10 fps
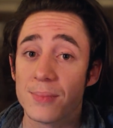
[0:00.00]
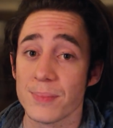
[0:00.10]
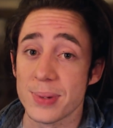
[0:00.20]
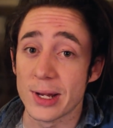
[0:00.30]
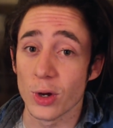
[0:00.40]

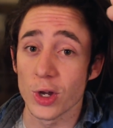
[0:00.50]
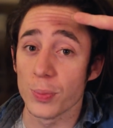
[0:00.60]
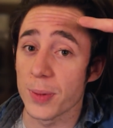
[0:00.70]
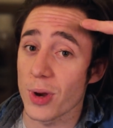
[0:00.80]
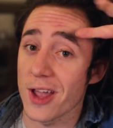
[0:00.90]
be loyal,
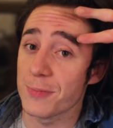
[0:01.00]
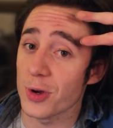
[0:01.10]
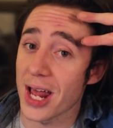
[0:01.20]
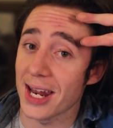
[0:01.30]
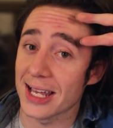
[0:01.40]
be brave, be
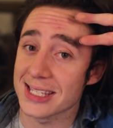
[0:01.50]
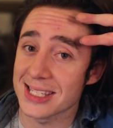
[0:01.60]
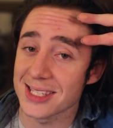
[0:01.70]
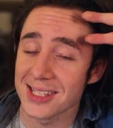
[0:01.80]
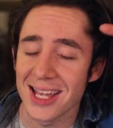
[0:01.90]

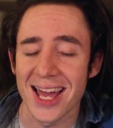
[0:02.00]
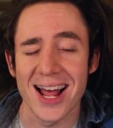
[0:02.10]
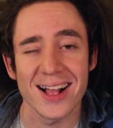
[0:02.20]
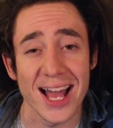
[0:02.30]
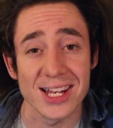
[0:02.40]
relentless.
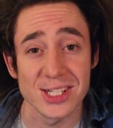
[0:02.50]
I'll catch you